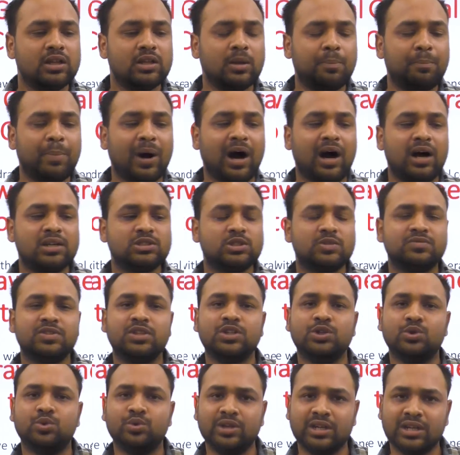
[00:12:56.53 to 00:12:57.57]
the powers of
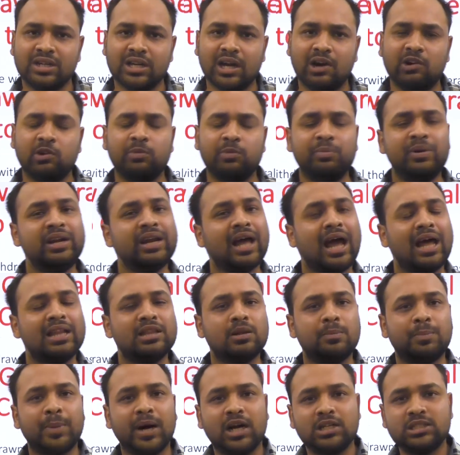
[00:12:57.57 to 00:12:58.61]
the union government and
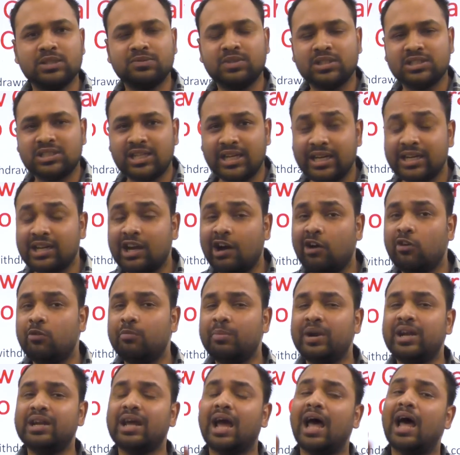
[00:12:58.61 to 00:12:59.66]
the powers of the state government,